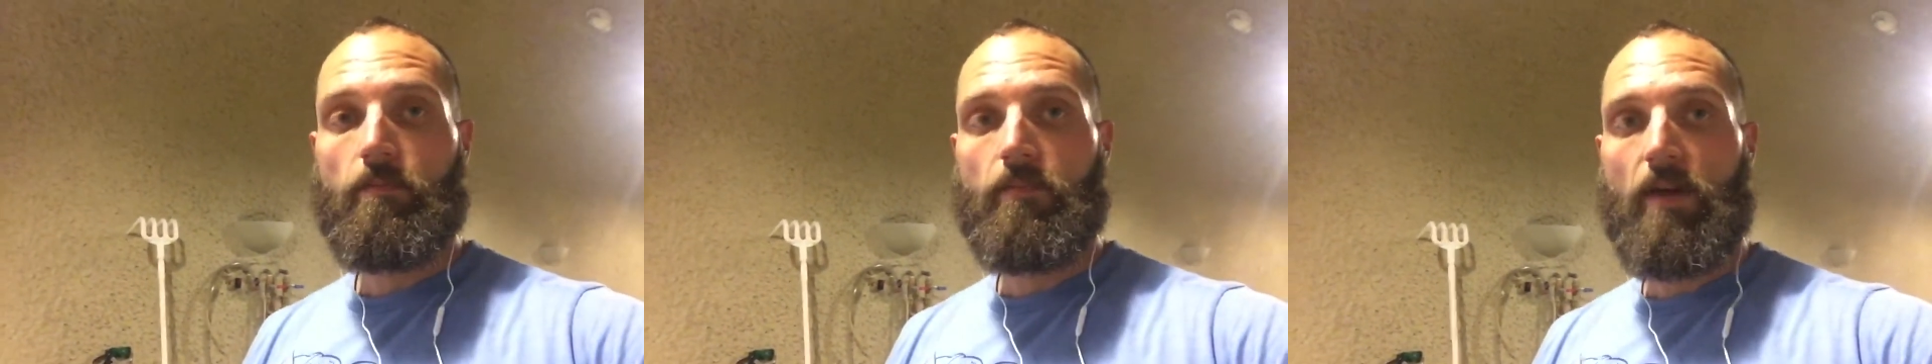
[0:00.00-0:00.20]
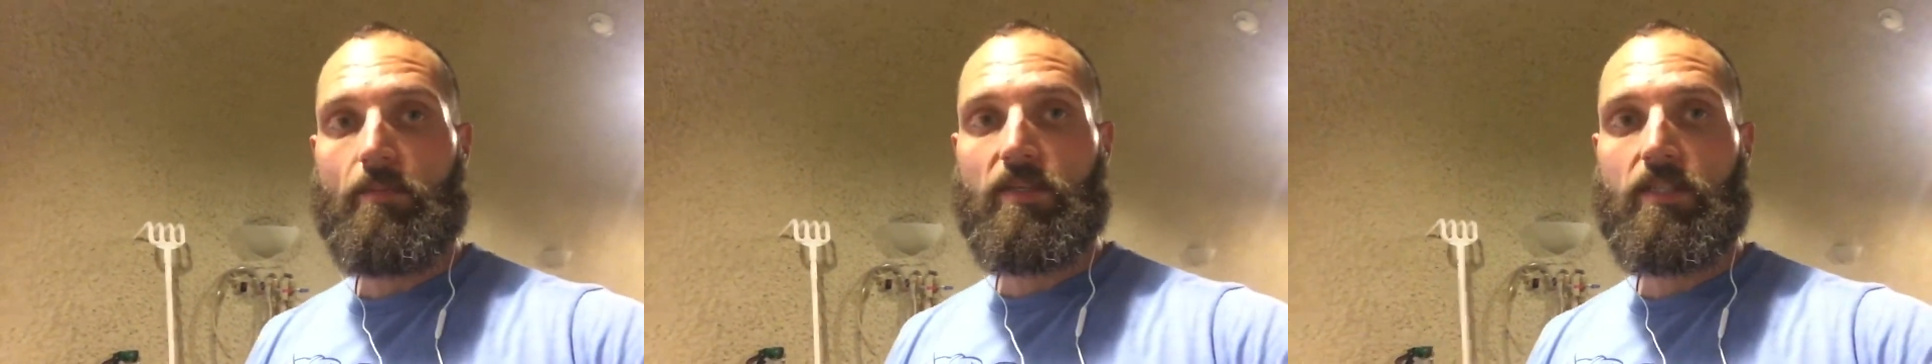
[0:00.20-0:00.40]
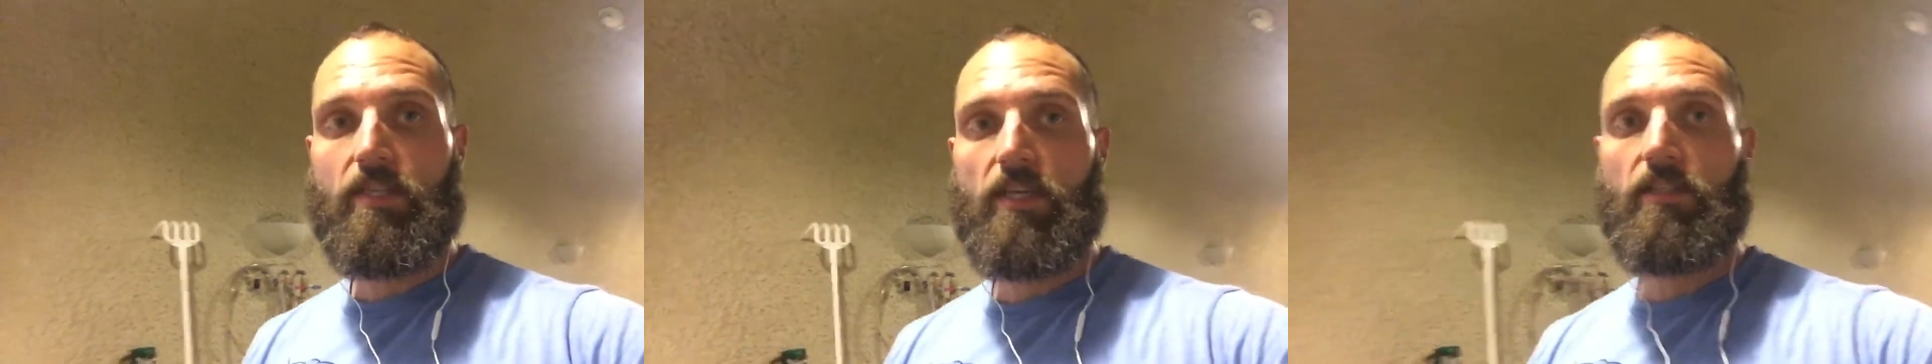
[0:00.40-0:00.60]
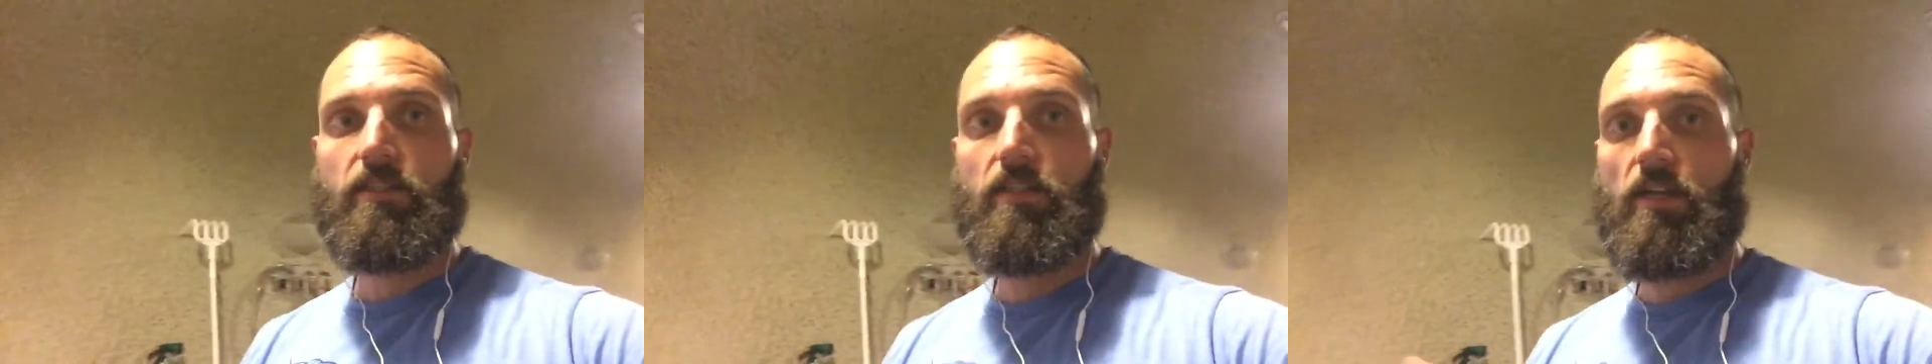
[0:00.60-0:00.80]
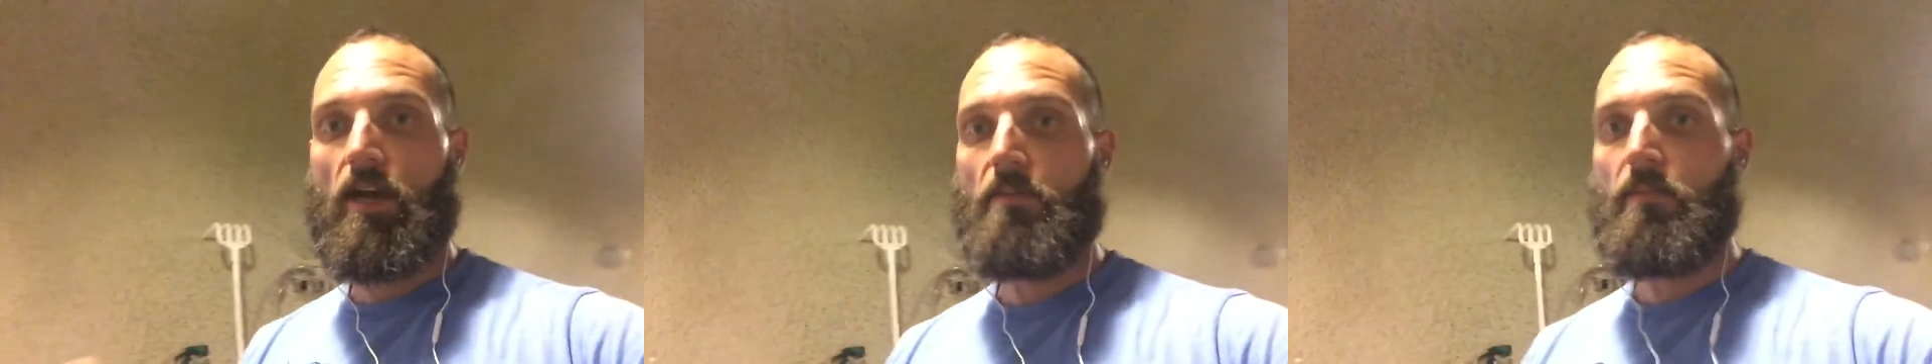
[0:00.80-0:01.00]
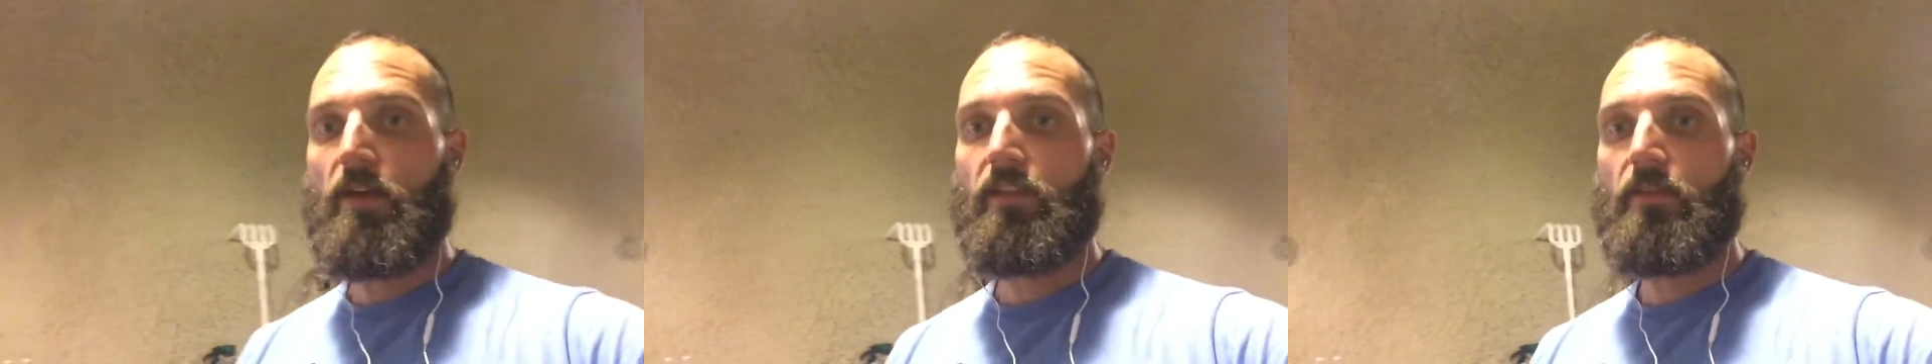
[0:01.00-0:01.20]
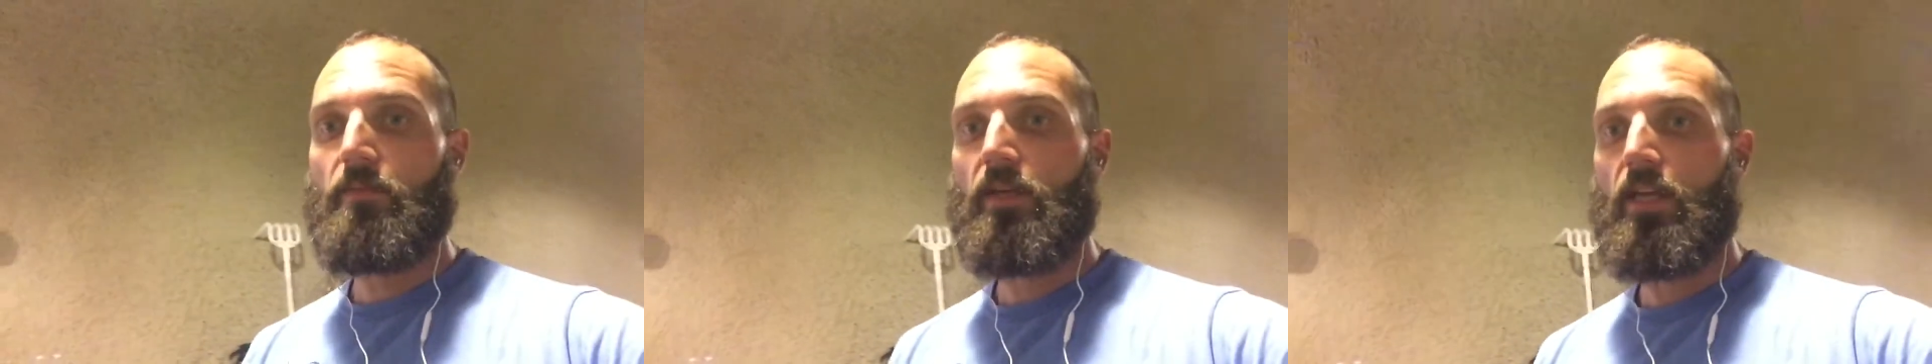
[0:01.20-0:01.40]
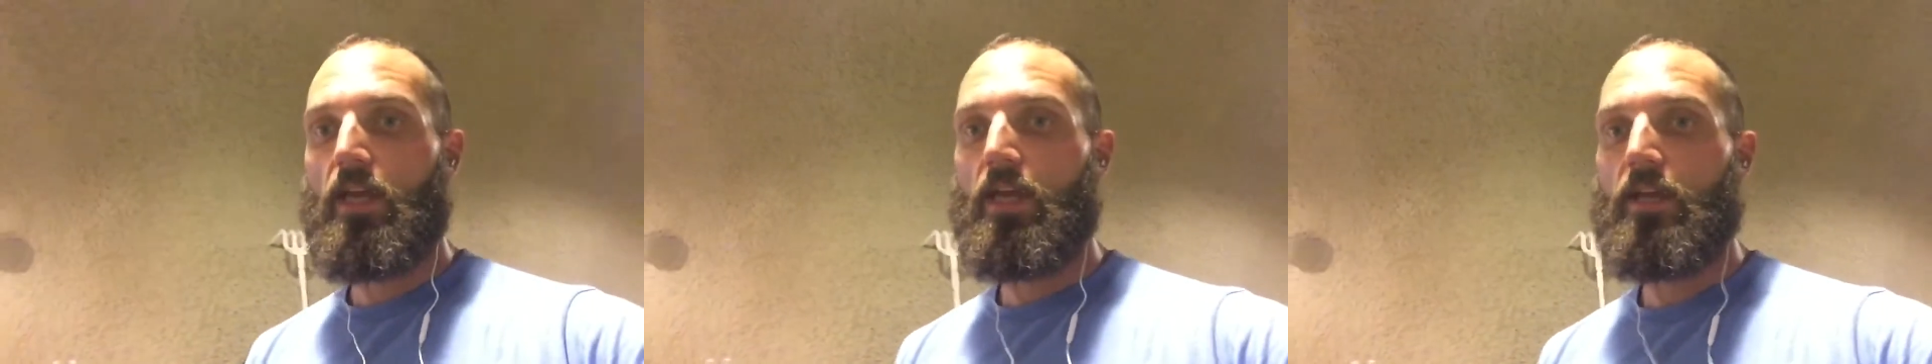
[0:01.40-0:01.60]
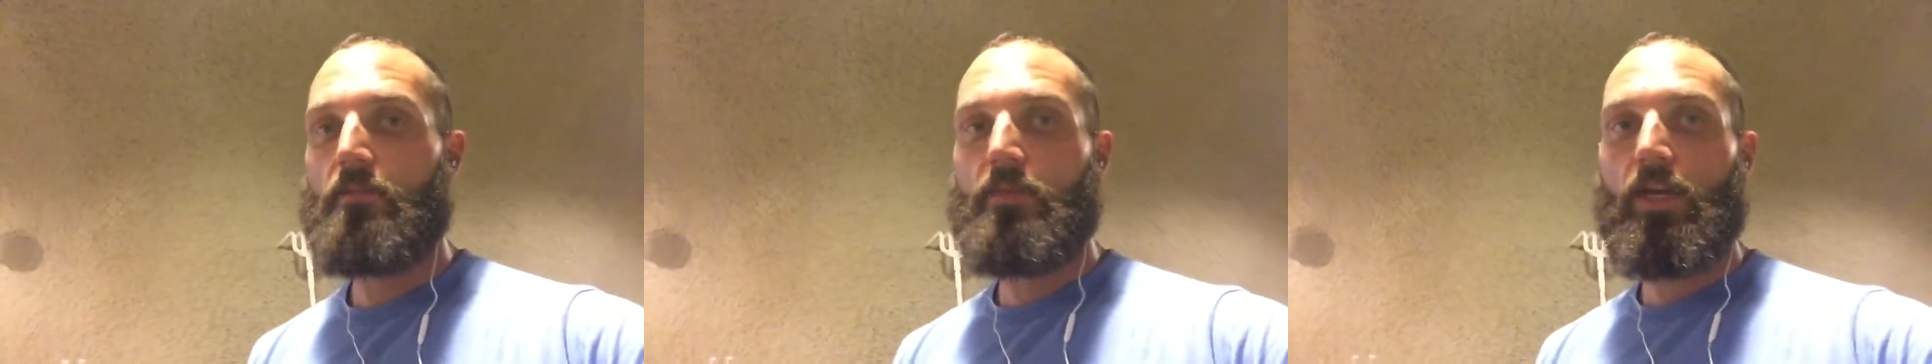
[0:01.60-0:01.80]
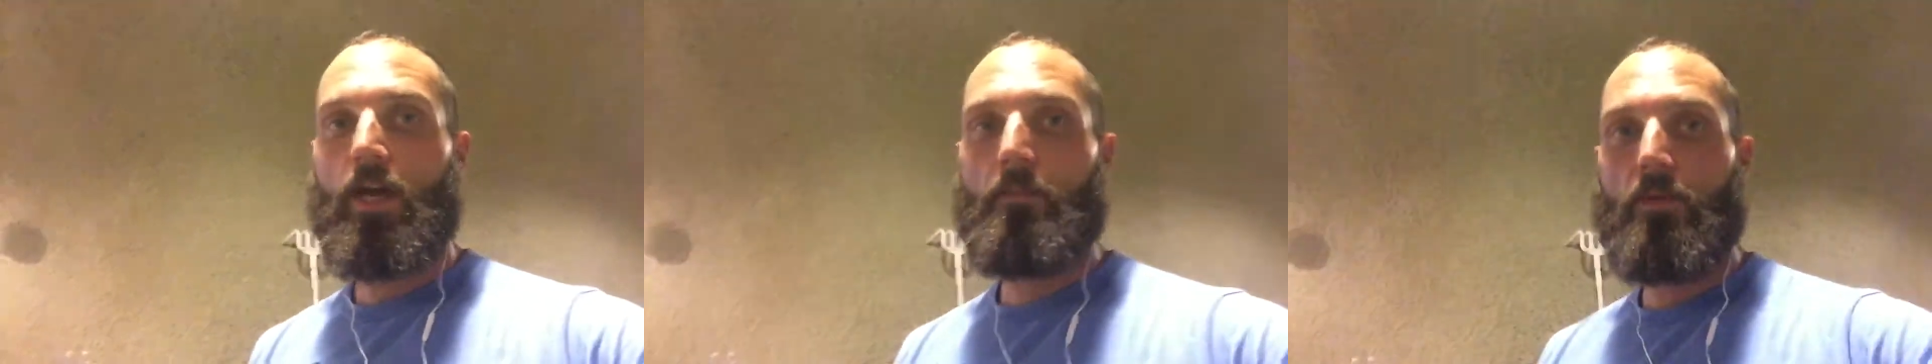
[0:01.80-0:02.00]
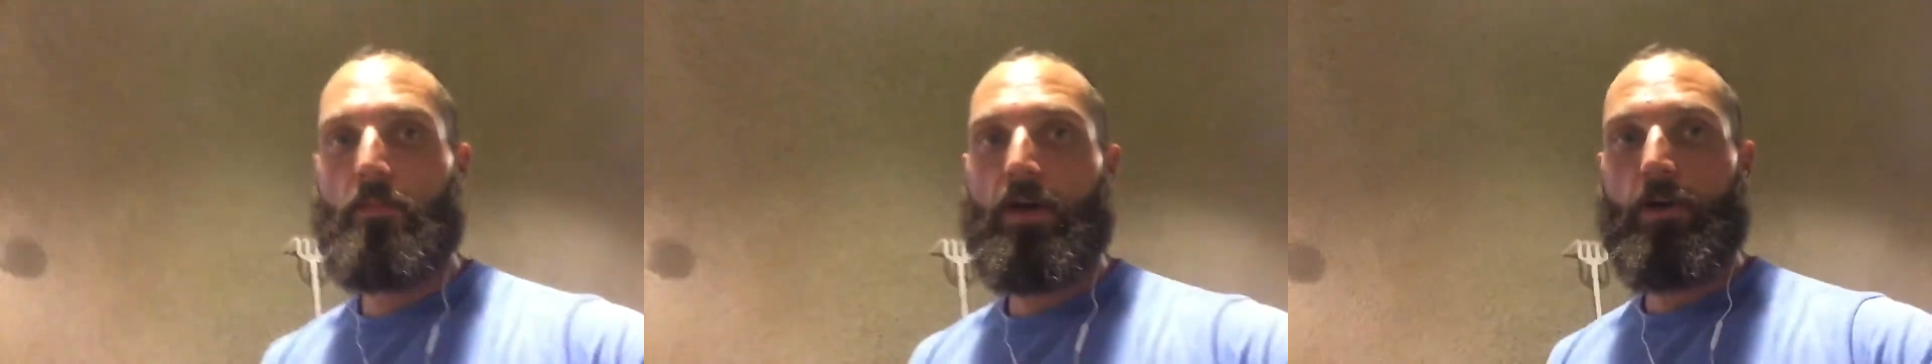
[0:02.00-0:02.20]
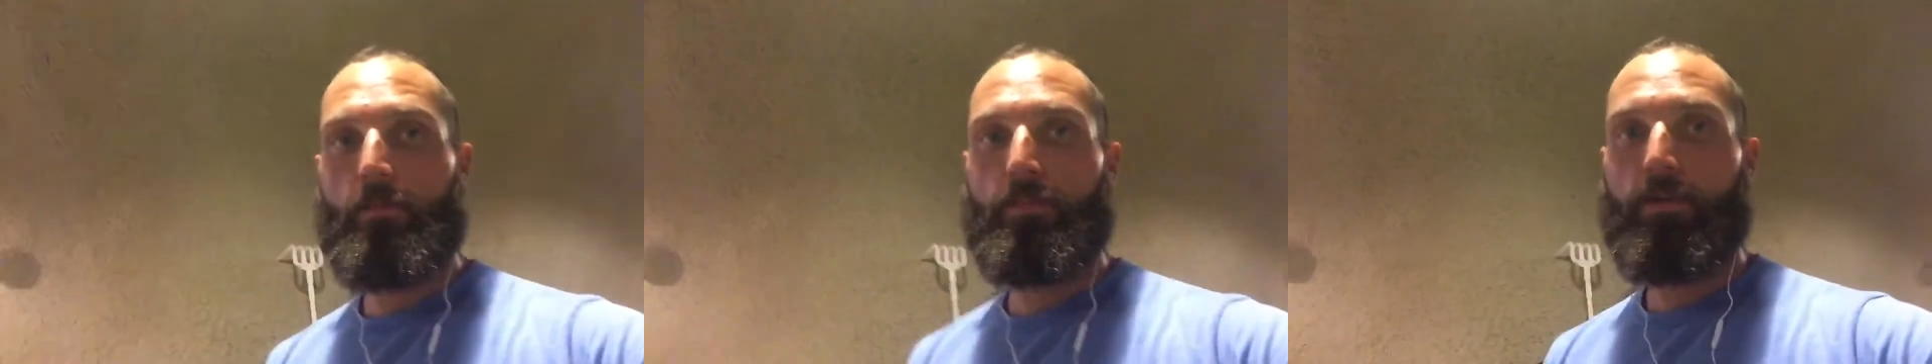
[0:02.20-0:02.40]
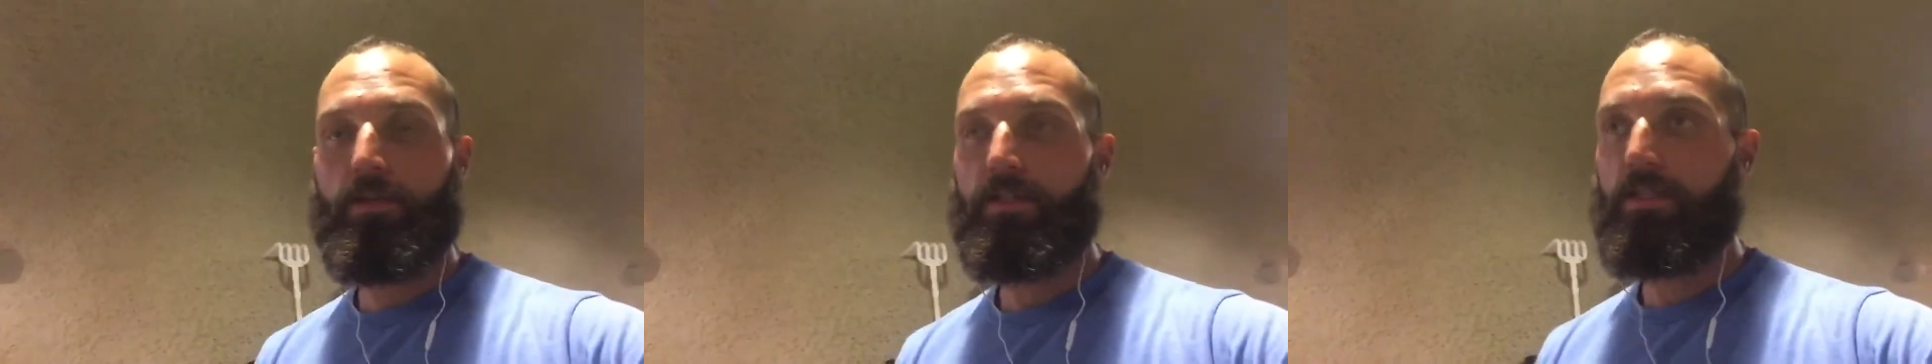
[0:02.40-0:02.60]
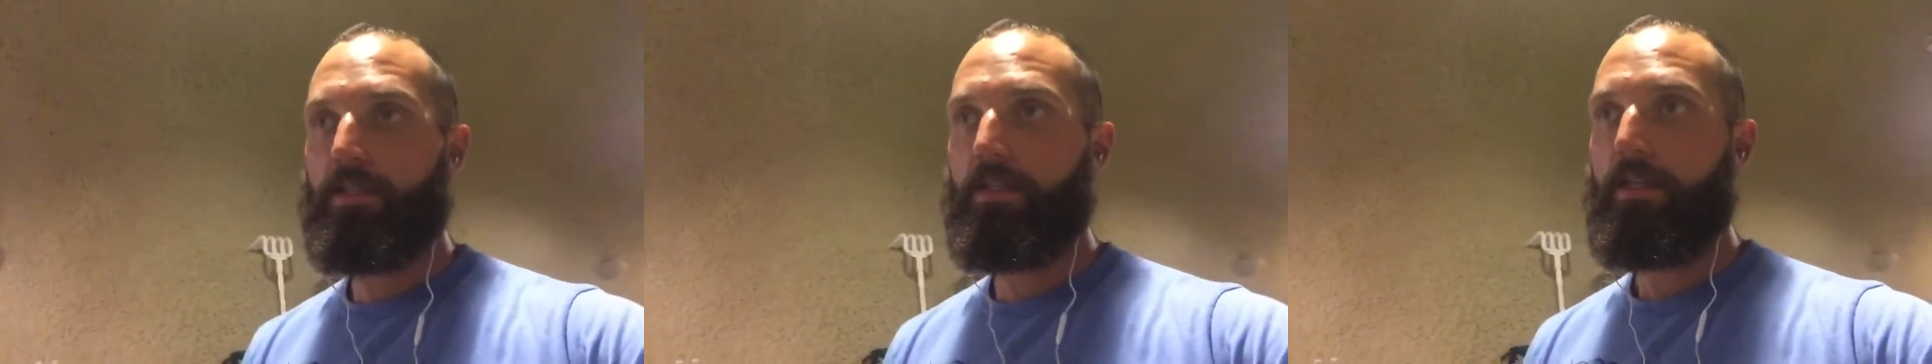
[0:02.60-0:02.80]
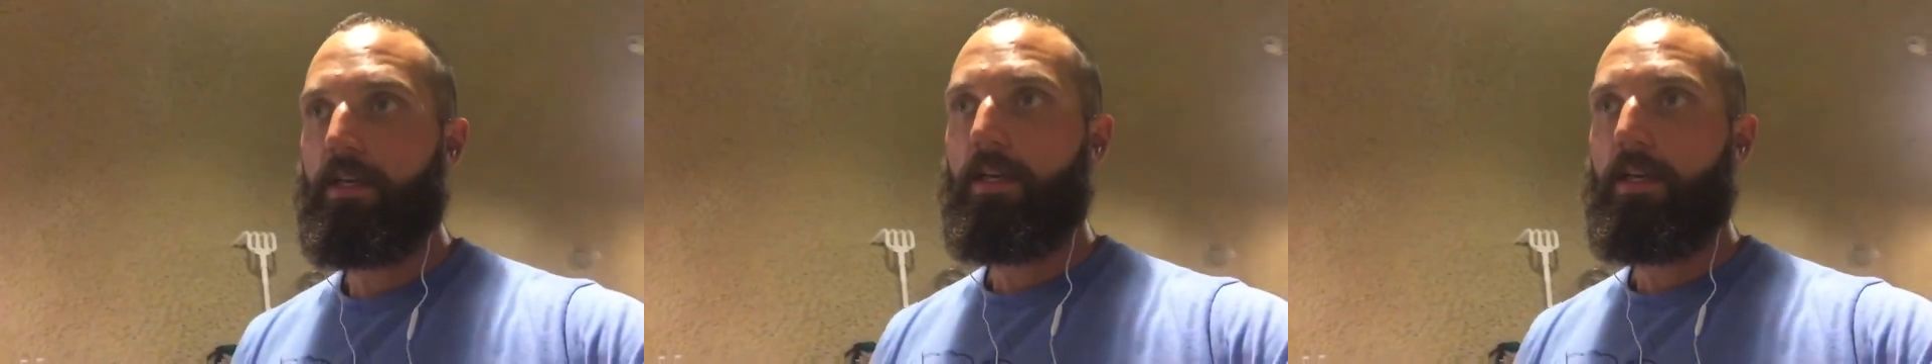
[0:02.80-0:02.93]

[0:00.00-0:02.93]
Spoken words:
my mistakes and not make them again and become a better person,